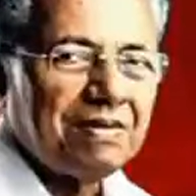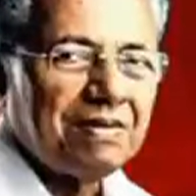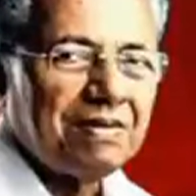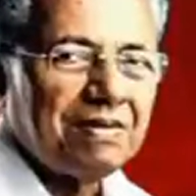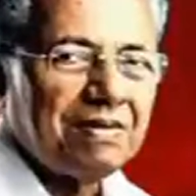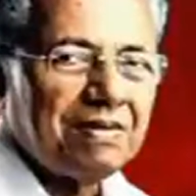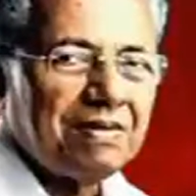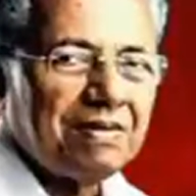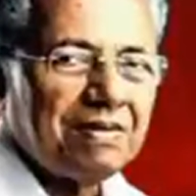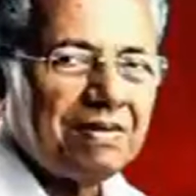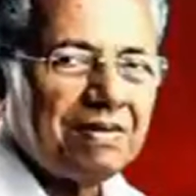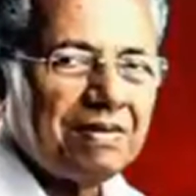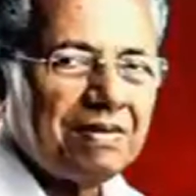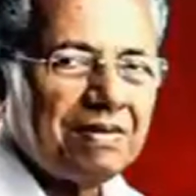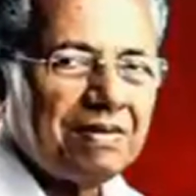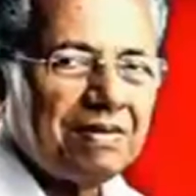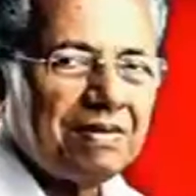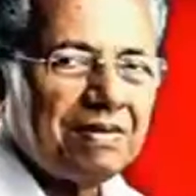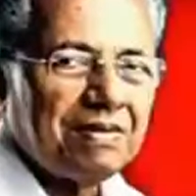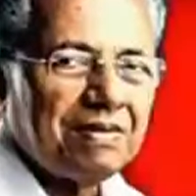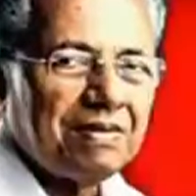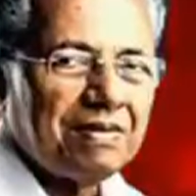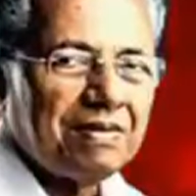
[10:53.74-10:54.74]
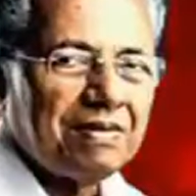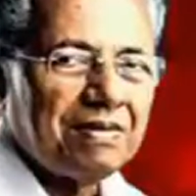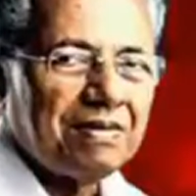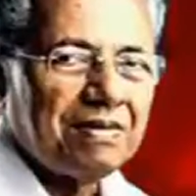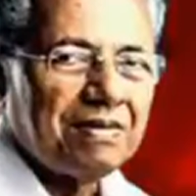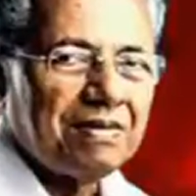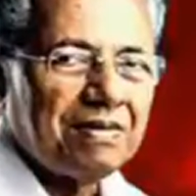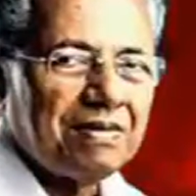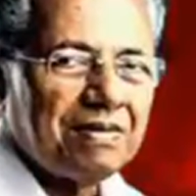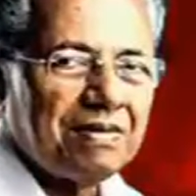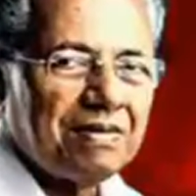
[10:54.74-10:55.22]

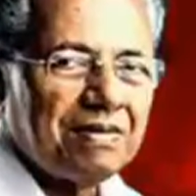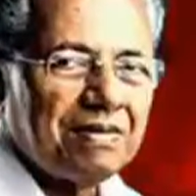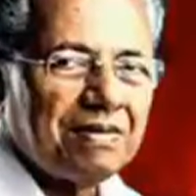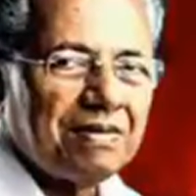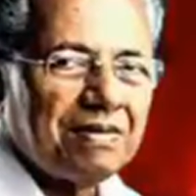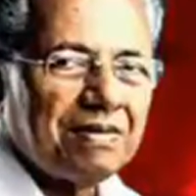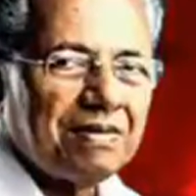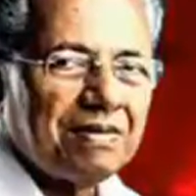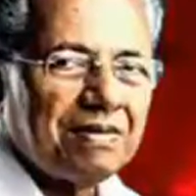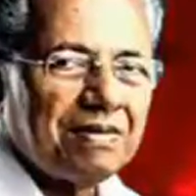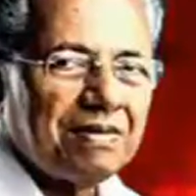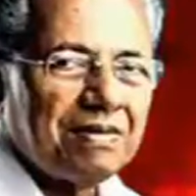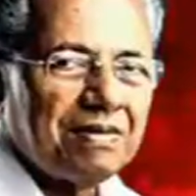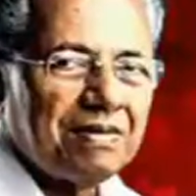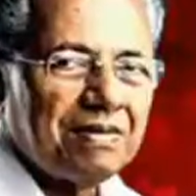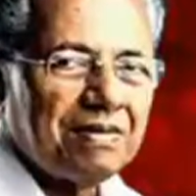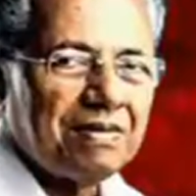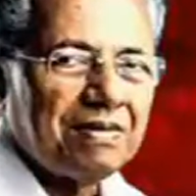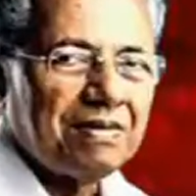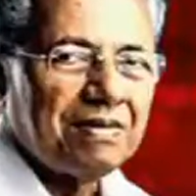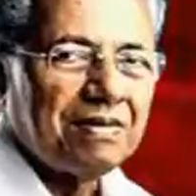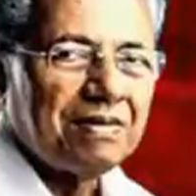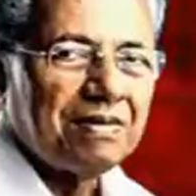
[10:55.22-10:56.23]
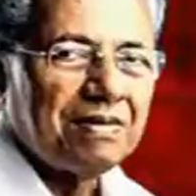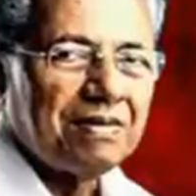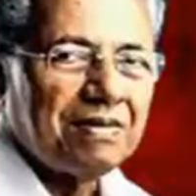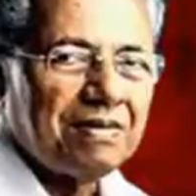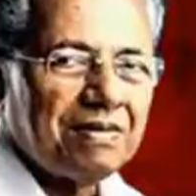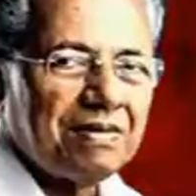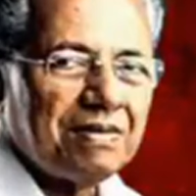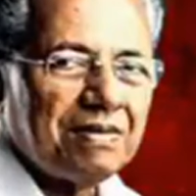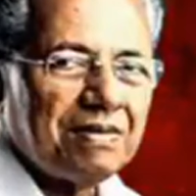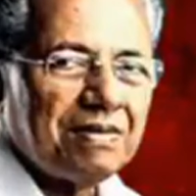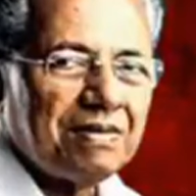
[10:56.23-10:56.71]

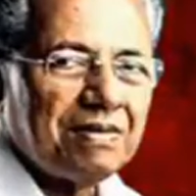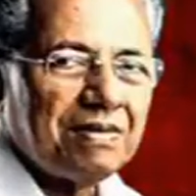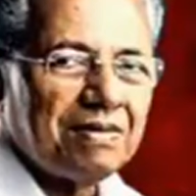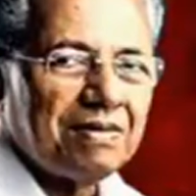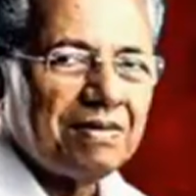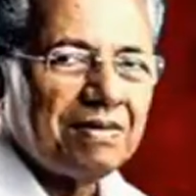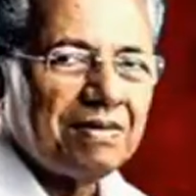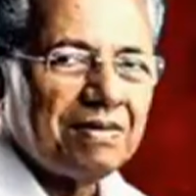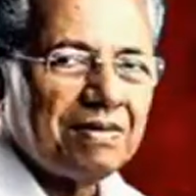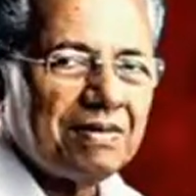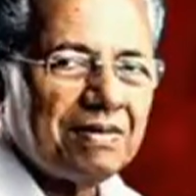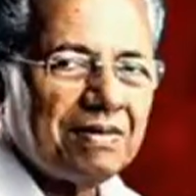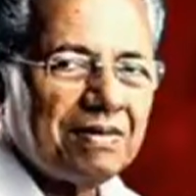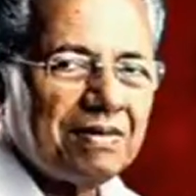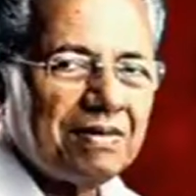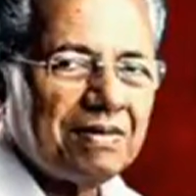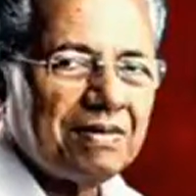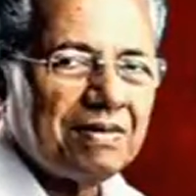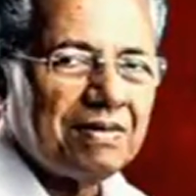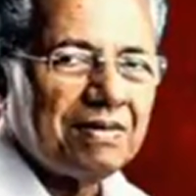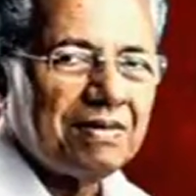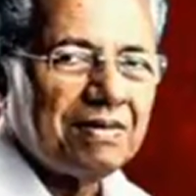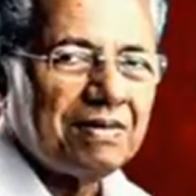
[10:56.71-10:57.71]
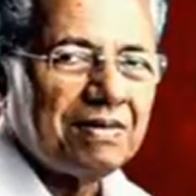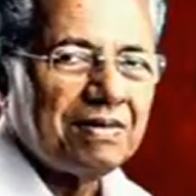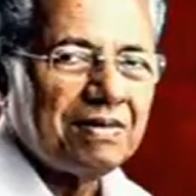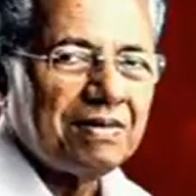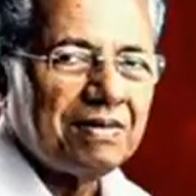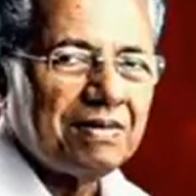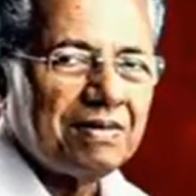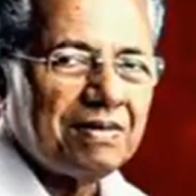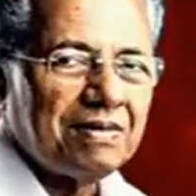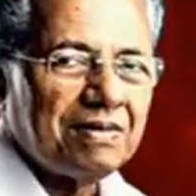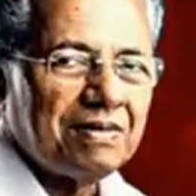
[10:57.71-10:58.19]

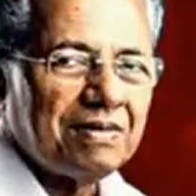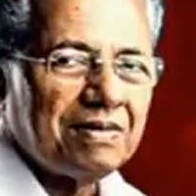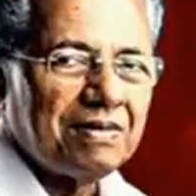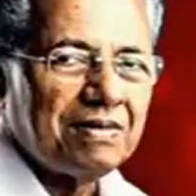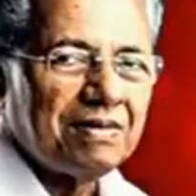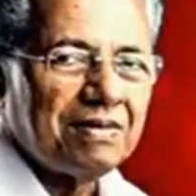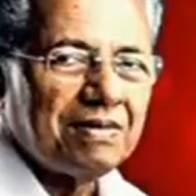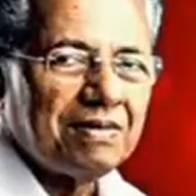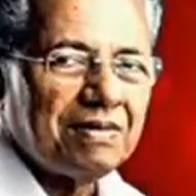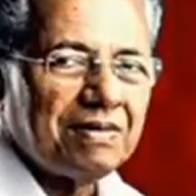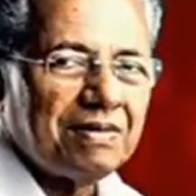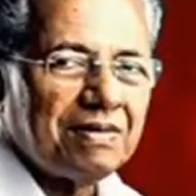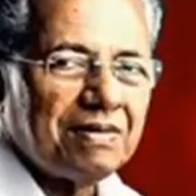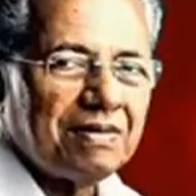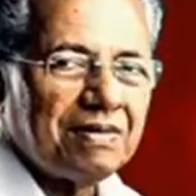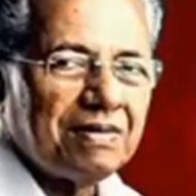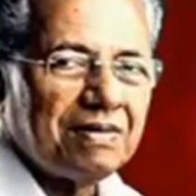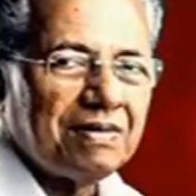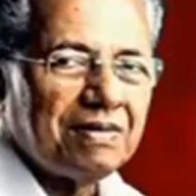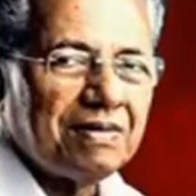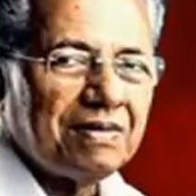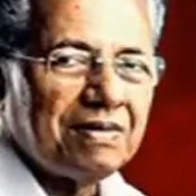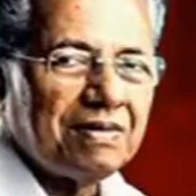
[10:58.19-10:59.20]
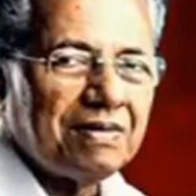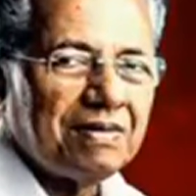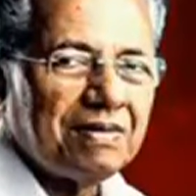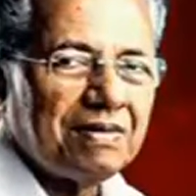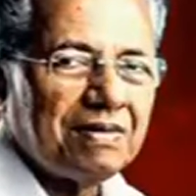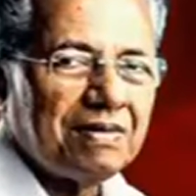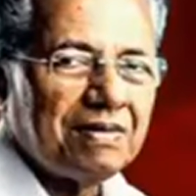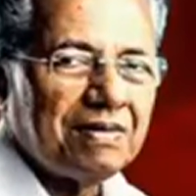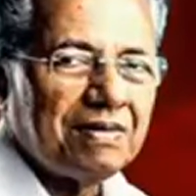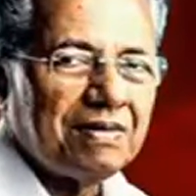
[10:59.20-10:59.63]
This person isn't speaking.